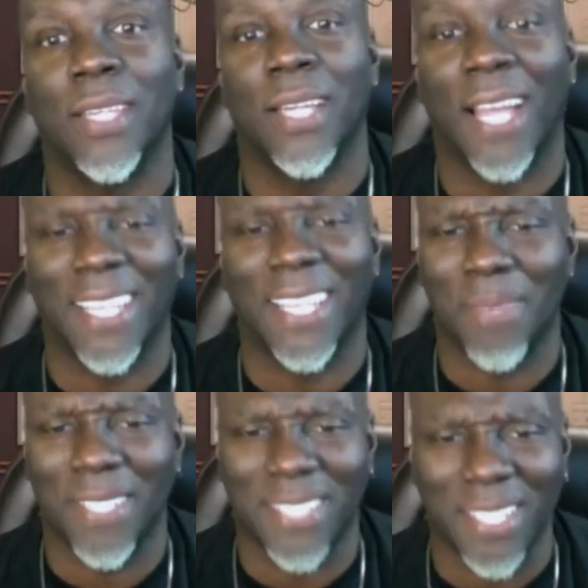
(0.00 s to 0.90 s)
I guess my
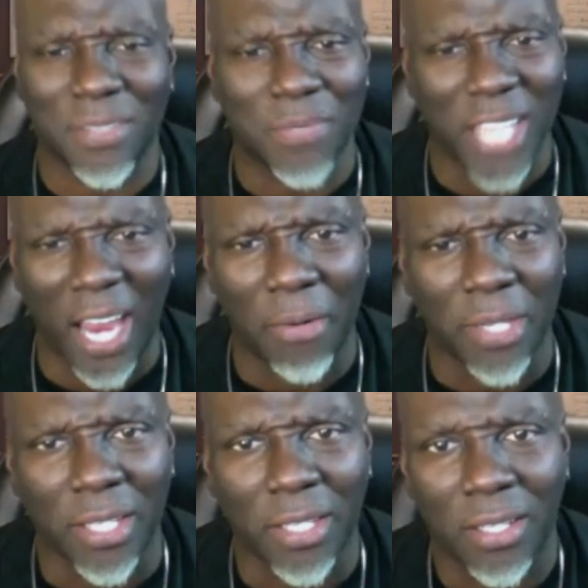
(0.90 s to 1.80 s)
sense of
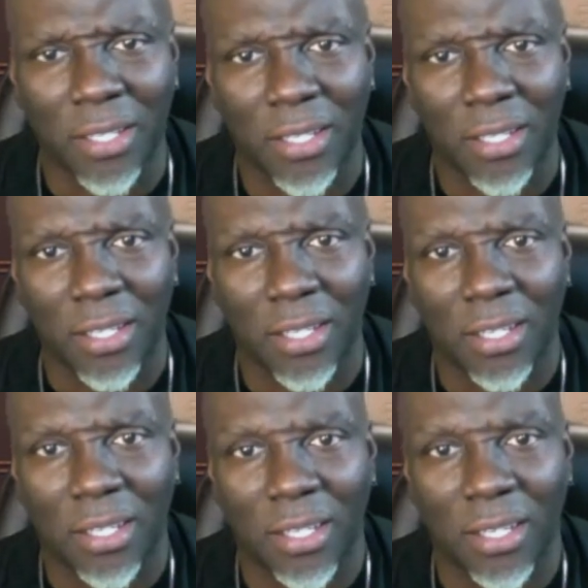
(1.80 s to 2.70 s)
charity.
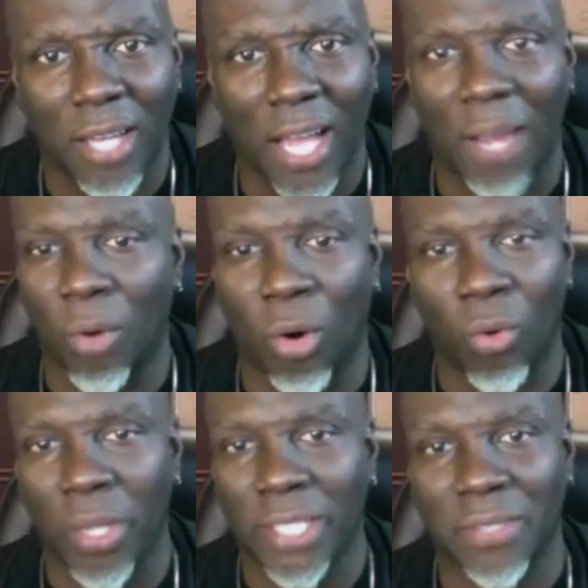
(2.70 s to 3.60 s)
I am
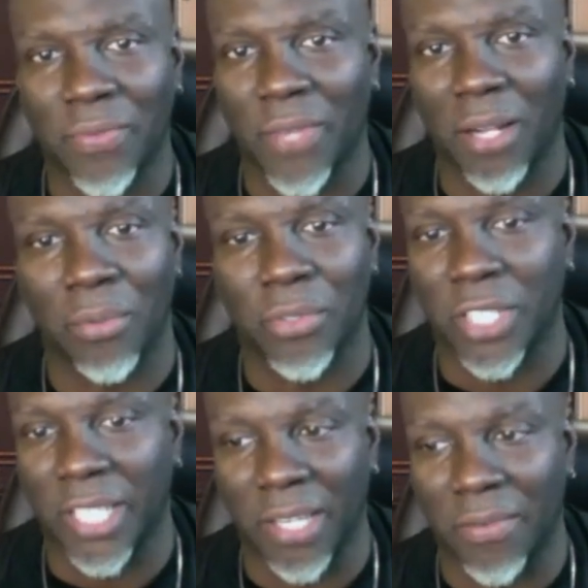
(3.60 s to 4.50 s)
always available to
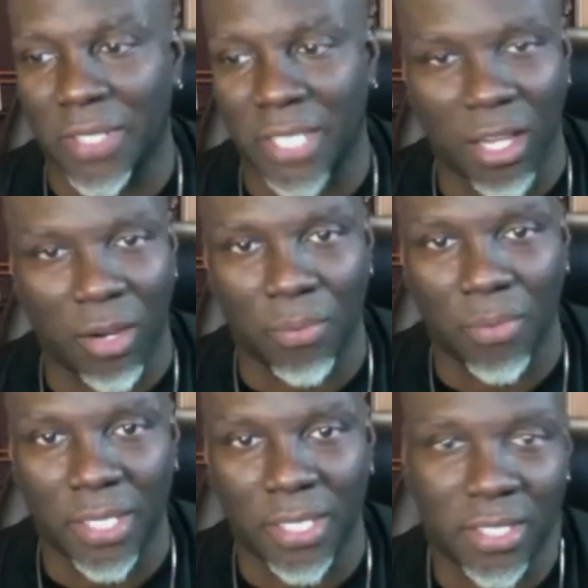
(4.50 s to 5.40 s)
give and to help
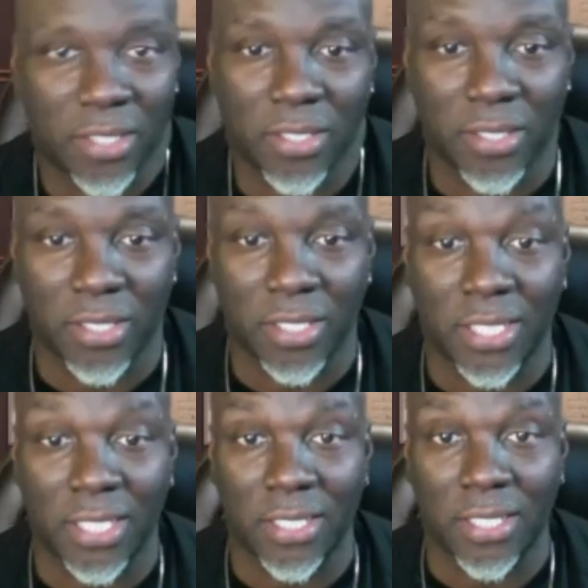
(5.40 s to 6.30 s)
and, and to, to
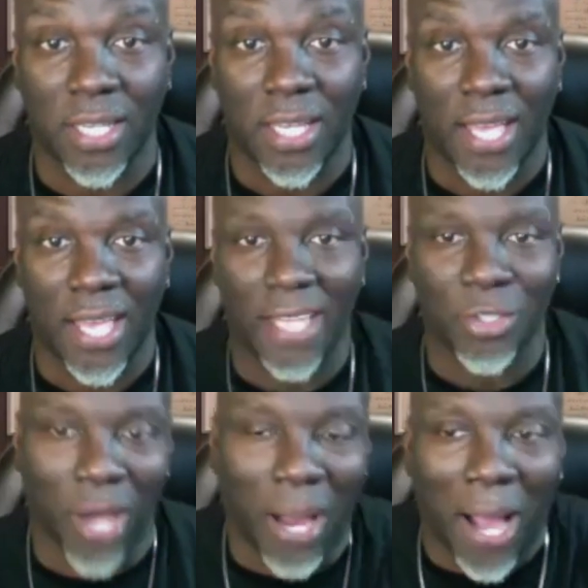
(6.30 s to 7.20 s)
teach and you
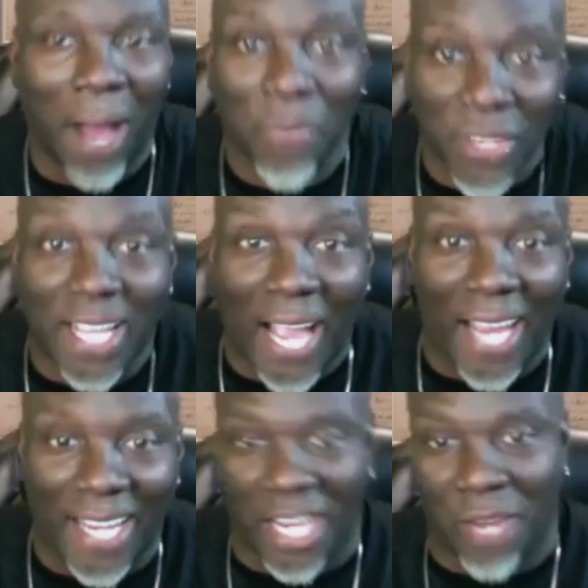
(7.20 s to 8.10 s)
know I, am the guy
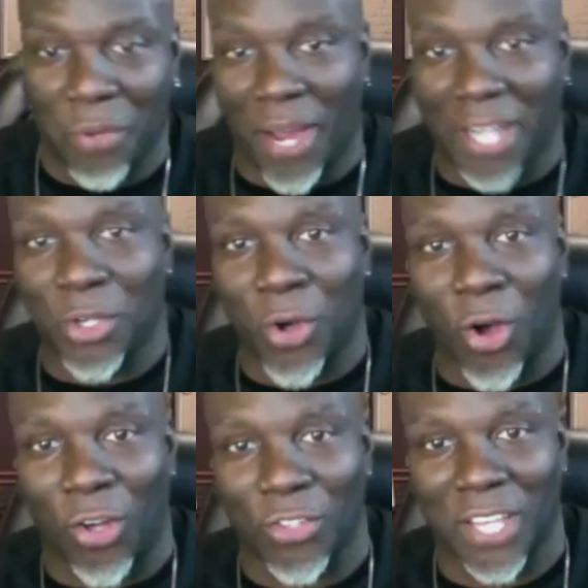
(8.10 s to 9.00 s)
that everybody
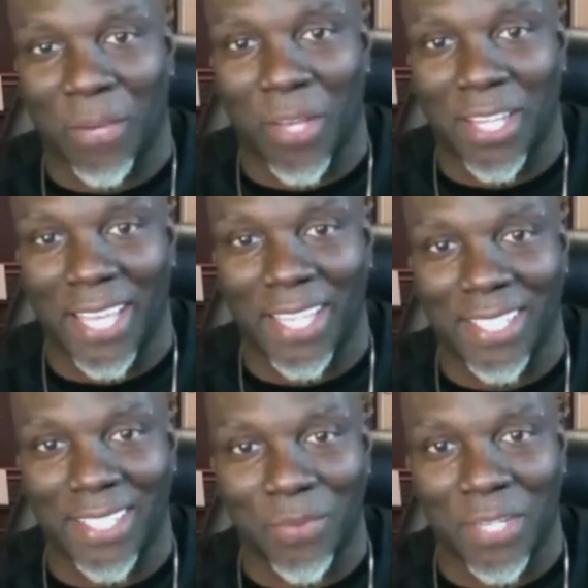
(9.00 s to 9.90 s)
calls like when they
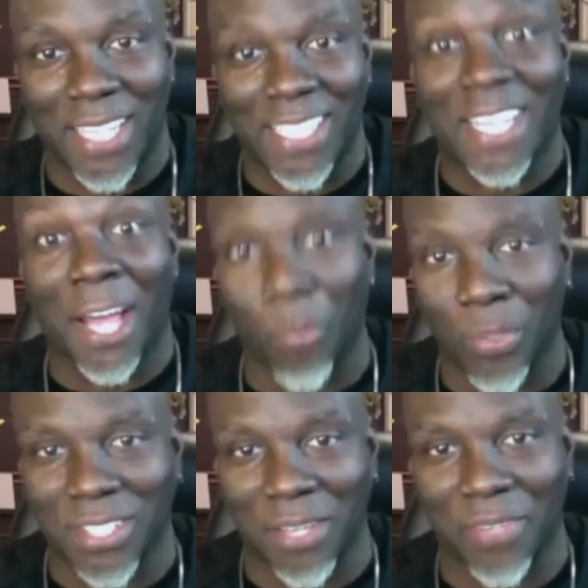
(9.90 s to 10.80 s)
when they need help
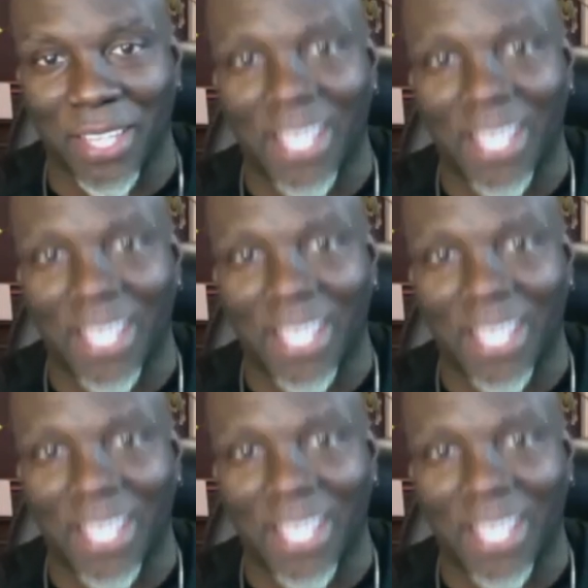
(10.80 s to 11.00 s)
with something